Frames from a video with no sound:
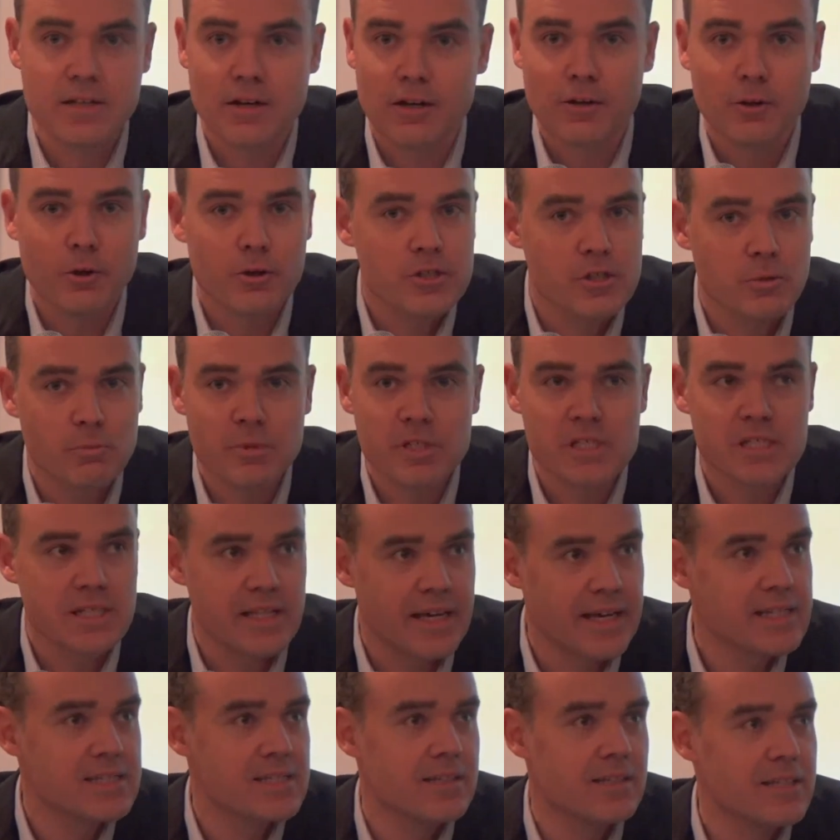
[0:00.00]
There are lots of
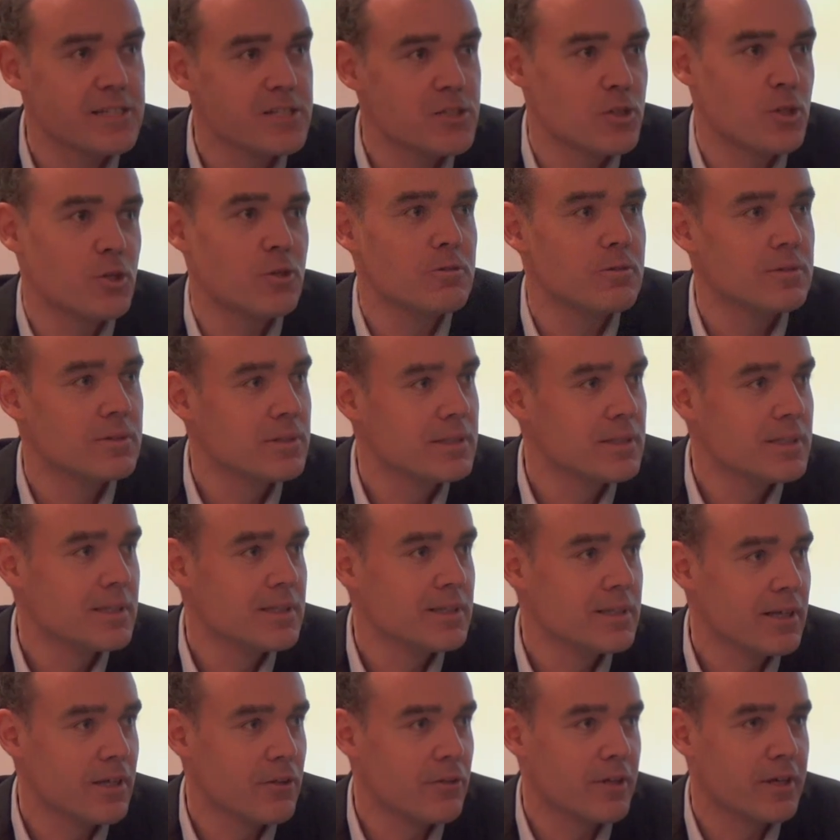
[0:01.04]
mistakes in this show.
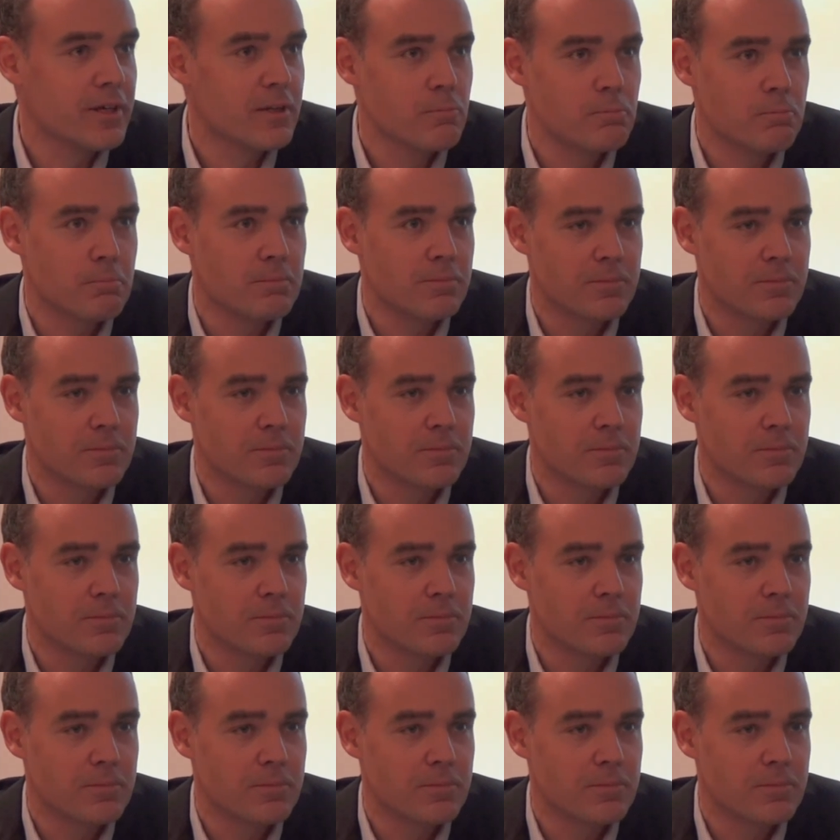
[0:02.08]
I think